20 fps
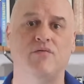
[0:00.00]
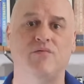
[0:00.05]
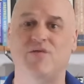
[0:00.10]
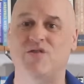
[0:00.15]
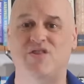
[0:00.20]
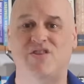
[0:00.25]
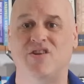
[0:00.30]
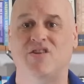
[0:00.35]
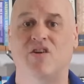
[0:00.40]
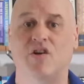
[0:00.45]
you
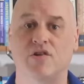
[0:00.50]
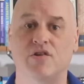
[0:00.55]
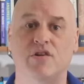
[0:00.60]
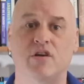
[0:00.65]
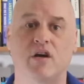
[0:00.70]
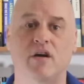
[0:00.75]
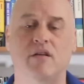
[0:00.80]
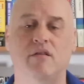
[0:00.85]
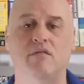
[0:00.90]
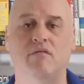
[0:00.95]
still aren't
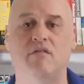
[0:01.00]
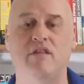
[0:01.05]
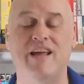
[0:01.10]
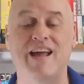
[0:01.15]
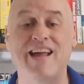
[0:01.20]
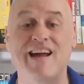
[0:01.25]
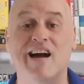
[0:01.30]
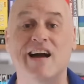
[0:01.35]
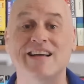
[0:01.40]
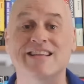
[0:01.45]
done.
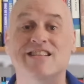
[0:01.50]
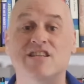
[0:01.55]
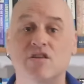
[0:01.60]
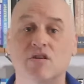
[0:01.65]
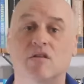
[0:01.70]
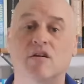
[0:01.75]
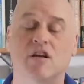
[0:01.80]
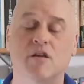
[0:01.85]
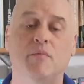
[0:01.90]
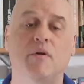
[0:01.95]
The AI is
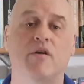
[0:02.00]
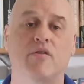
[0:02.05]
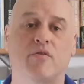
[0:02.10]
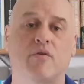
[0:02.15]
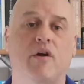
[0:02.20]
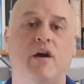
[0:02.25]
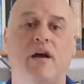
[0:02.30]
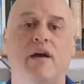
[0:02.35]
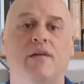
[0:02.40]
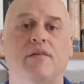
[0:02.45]
still going to be a
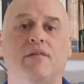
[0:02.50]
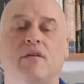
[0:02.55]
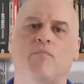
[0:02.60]
threat.